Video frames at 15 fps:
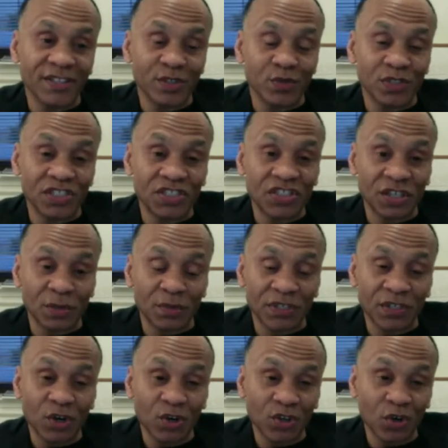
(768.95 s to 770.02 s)
This was just going to
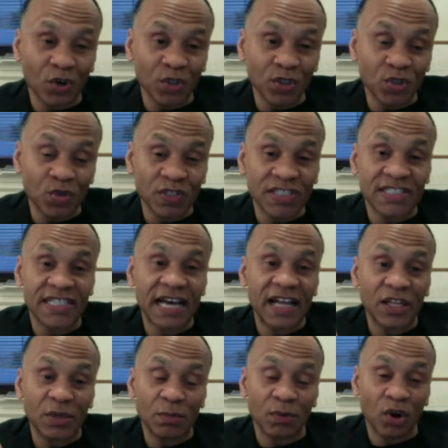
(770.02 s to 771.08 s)
be her going to a
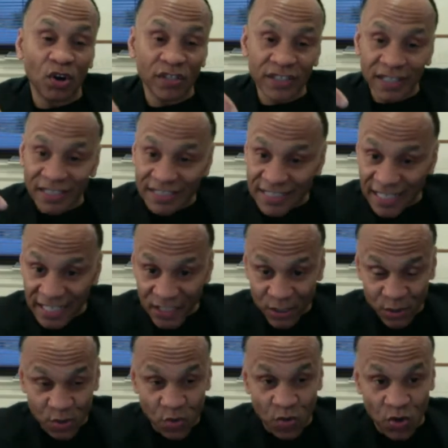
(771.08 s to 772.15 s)
salad bar, yet he
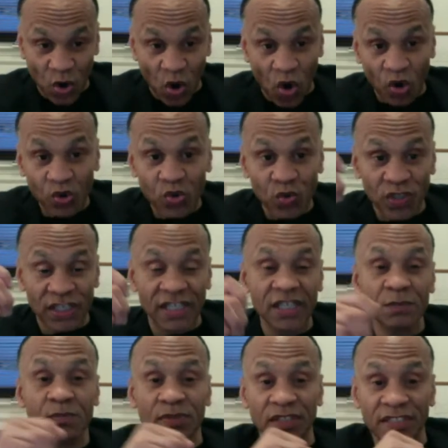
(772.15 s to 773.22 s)
takes her to an
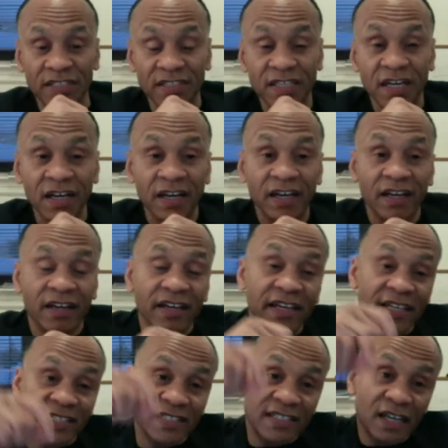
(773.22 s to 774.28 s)
all-you-can-eat place,
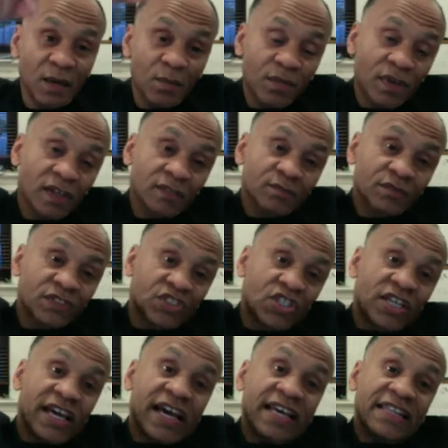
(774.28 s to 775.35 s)
except
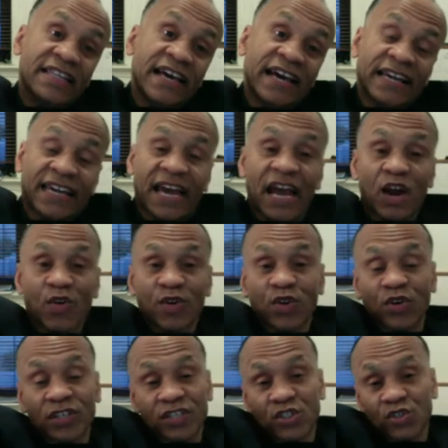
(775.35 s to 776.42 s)
she had that
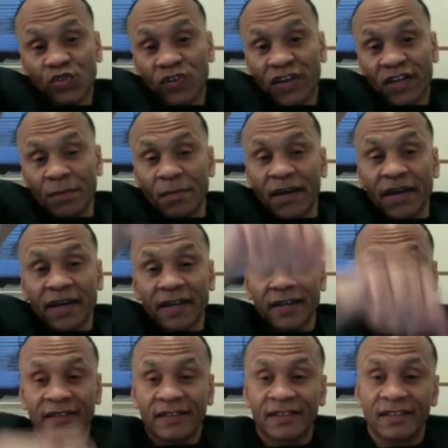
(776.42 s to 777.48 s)
carrot on a string,
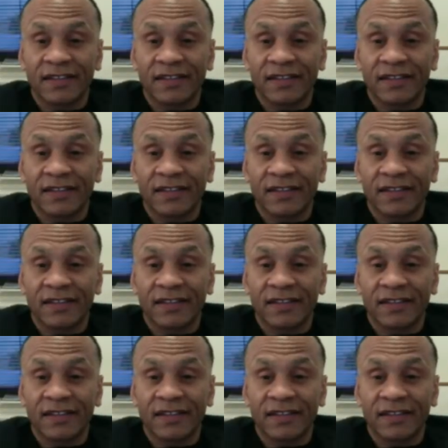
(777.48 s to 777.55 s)
man.